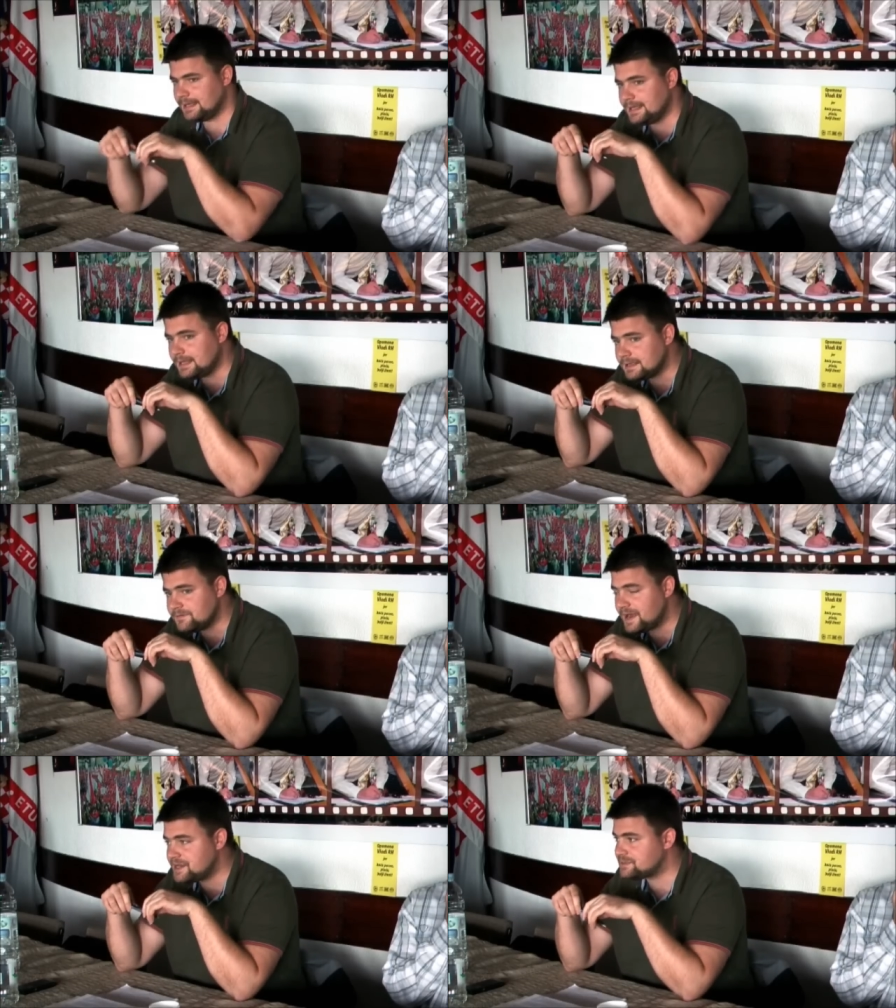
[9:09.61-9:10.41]
he, at
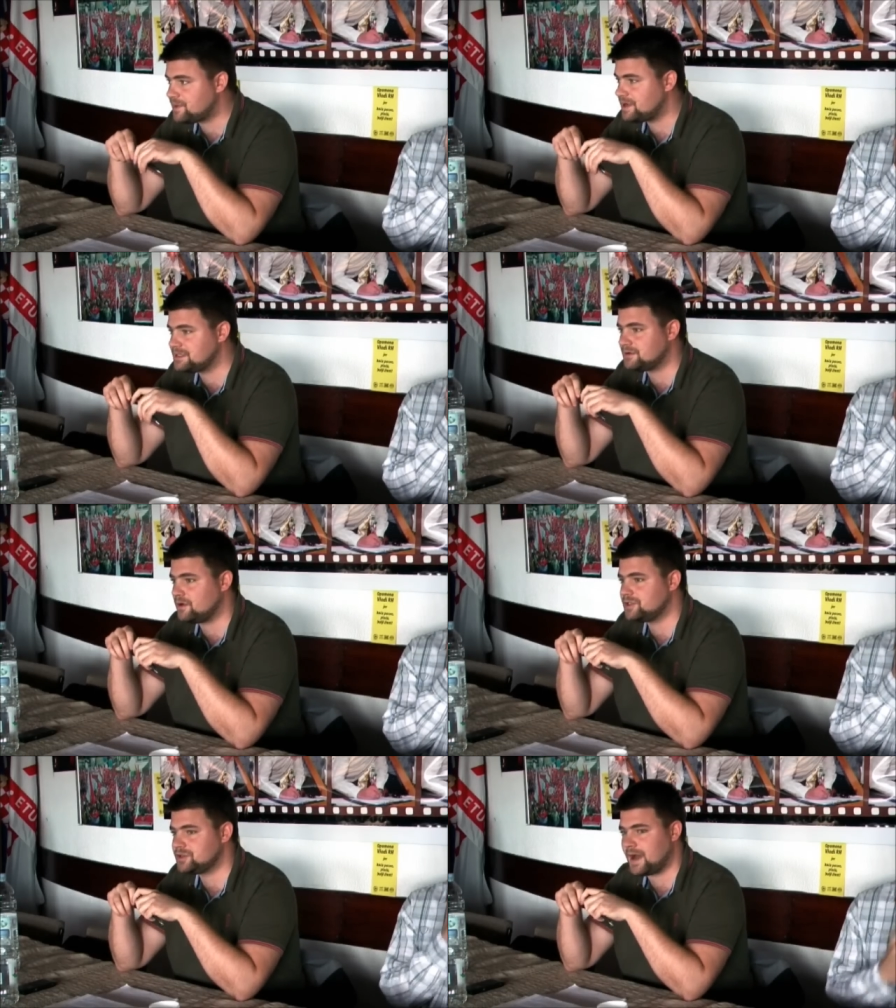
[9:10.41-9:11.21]
various points
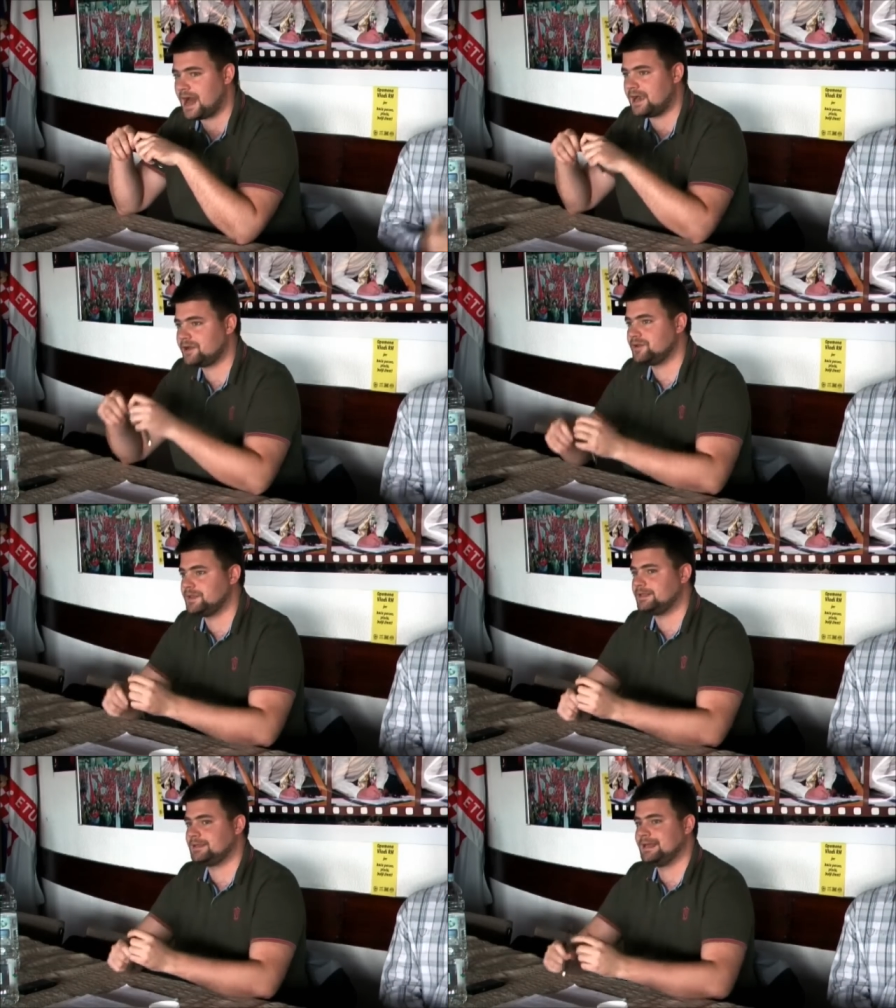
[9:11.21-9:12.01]
also argued
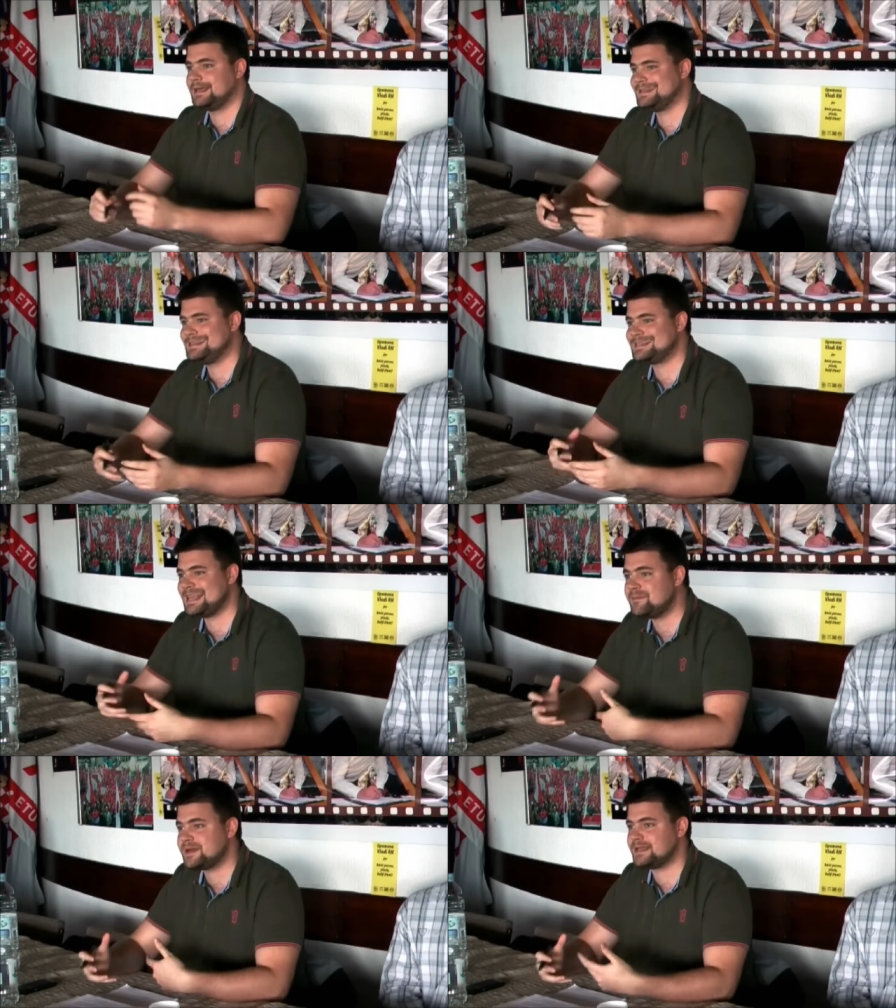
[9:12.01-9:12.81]
that this
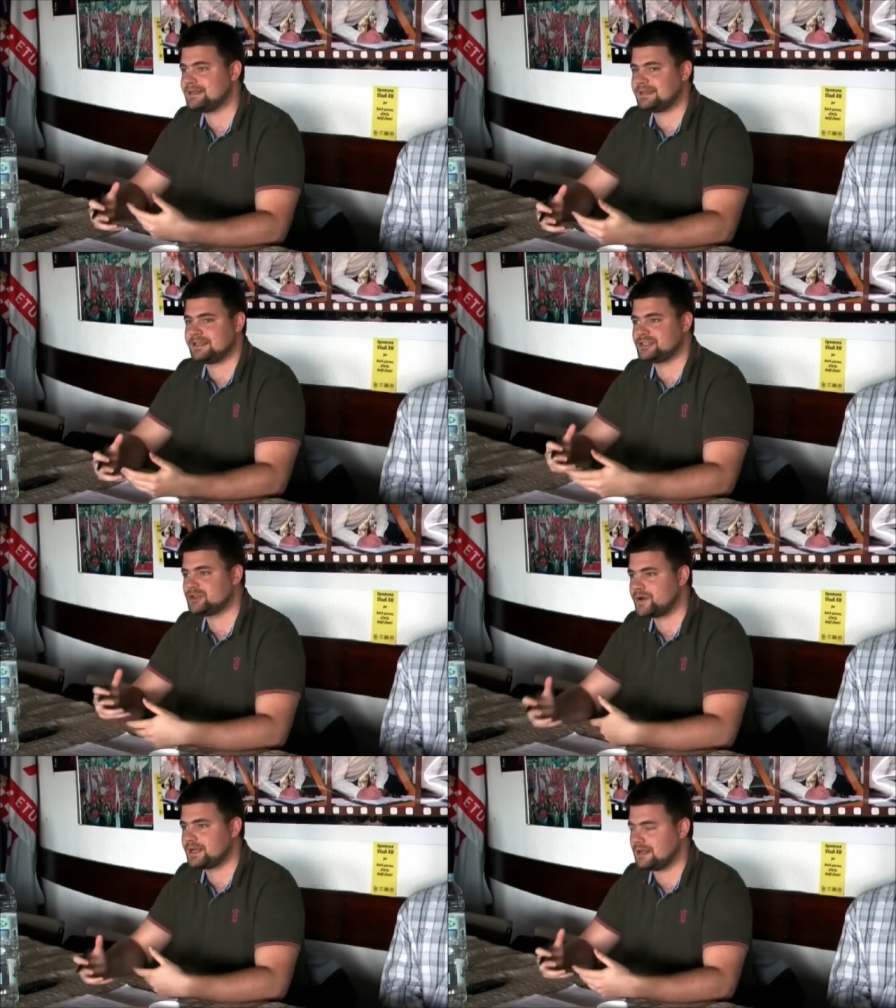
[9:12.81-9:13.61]
immanent
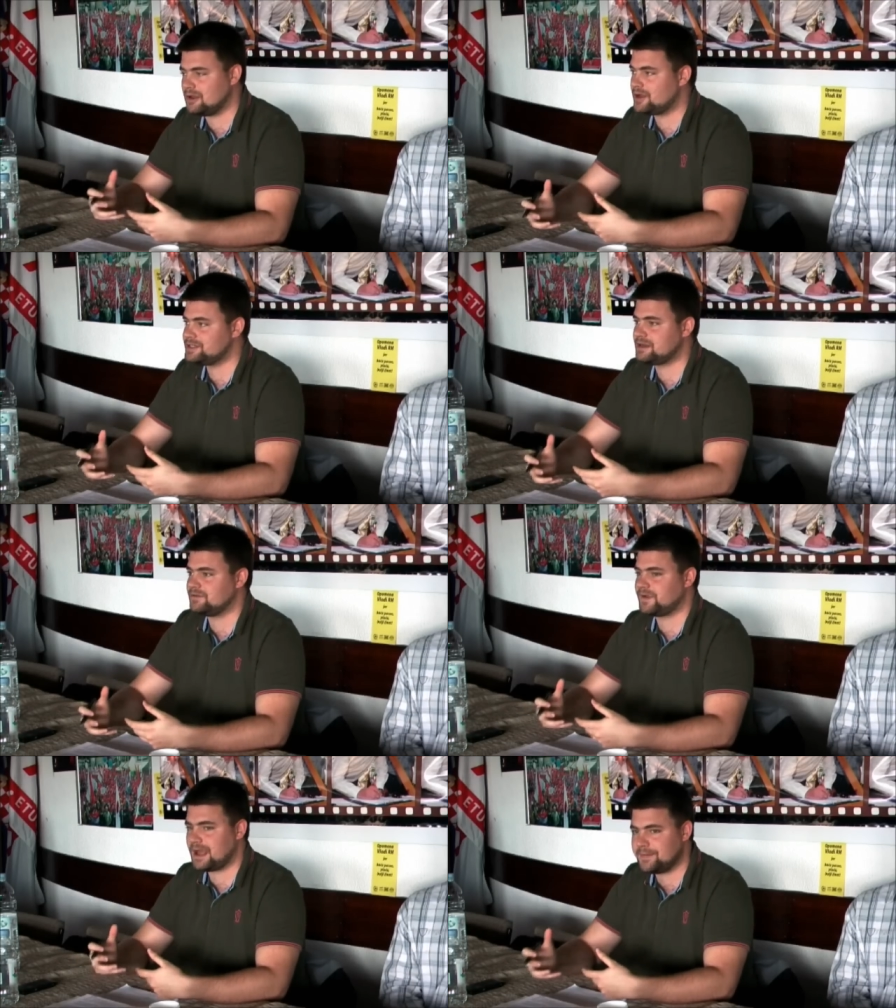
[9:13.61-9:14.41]
historical logic
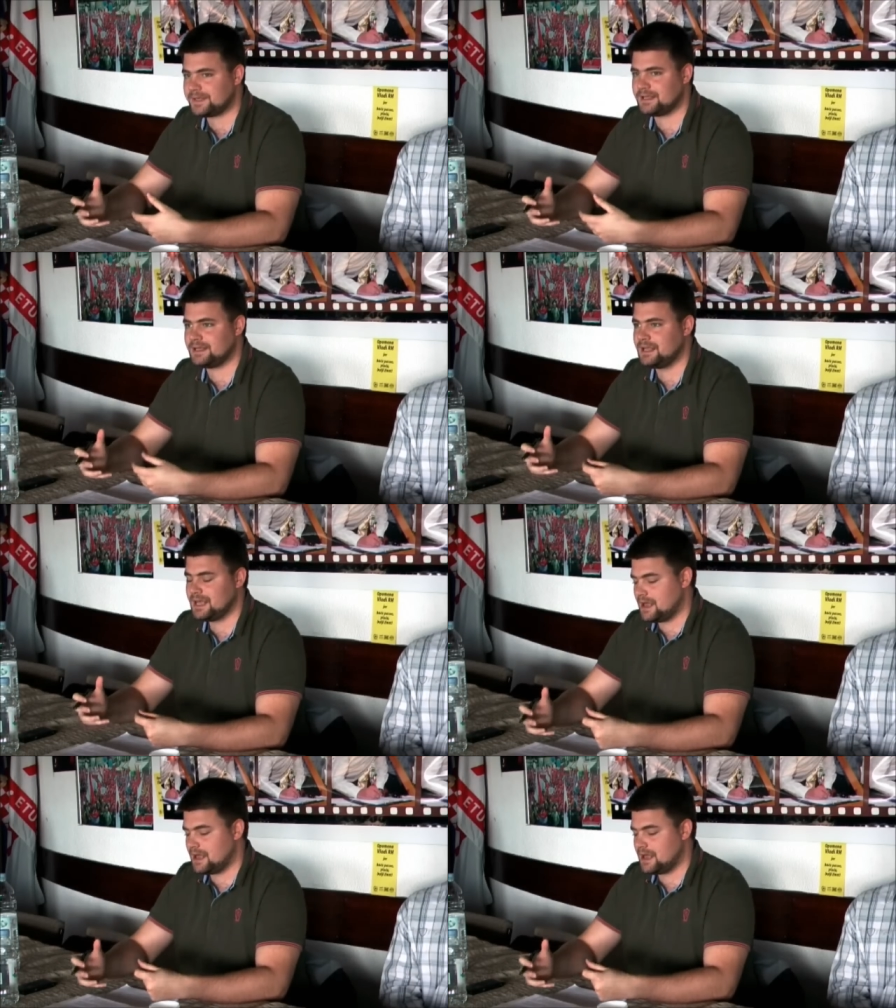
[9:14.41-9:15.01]
of capital